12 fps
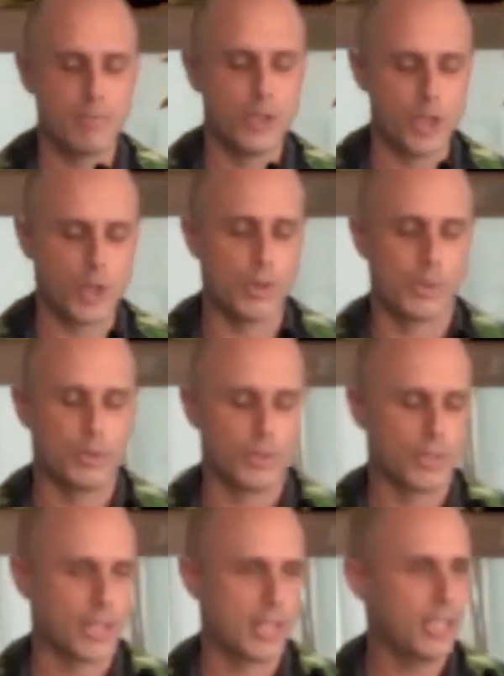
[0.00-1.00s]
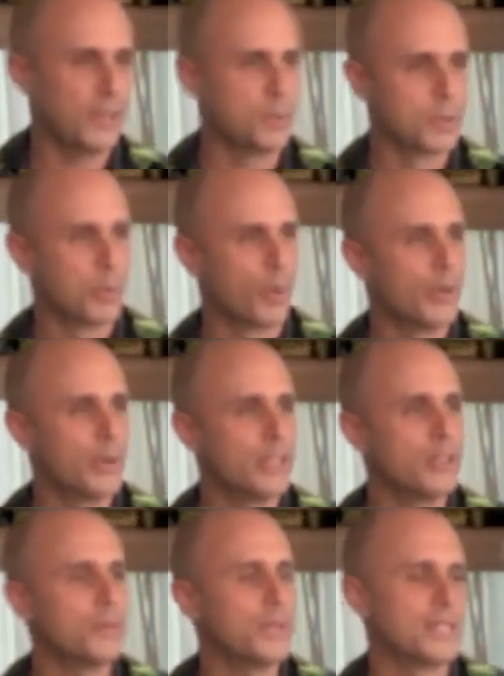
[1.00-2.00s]
Jones, and he was born in
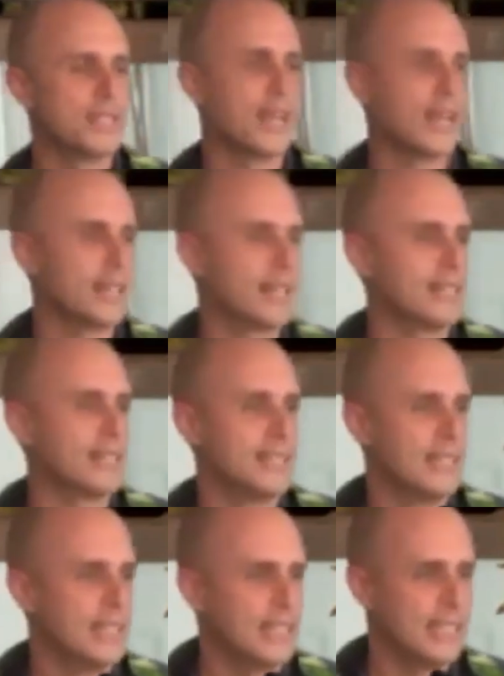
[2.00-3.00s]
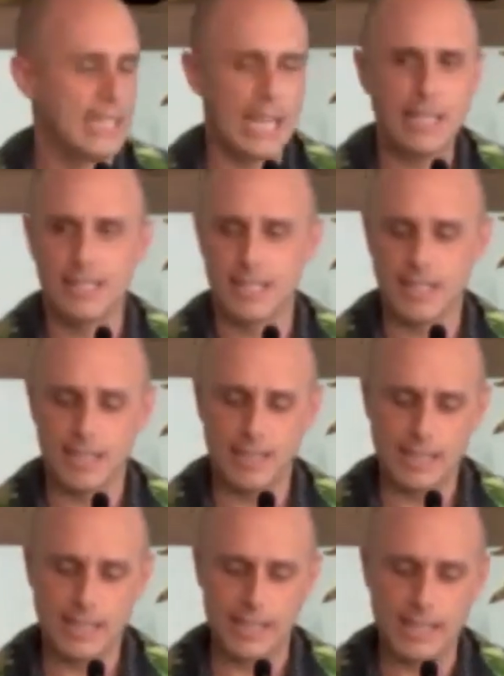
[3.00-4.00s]
Louisiana in
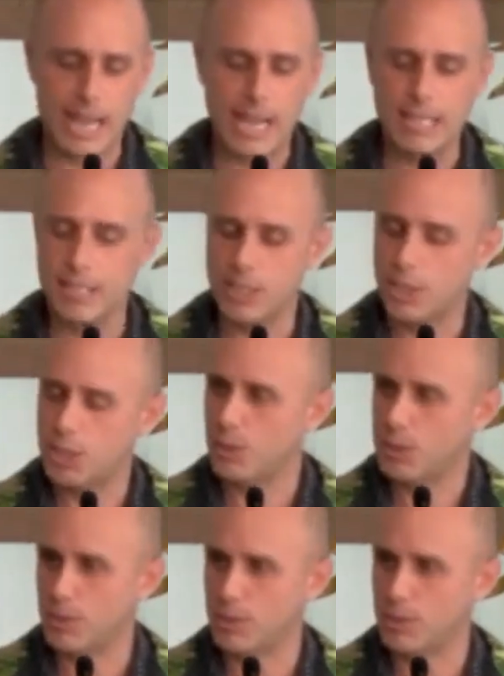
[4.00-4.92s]
1892.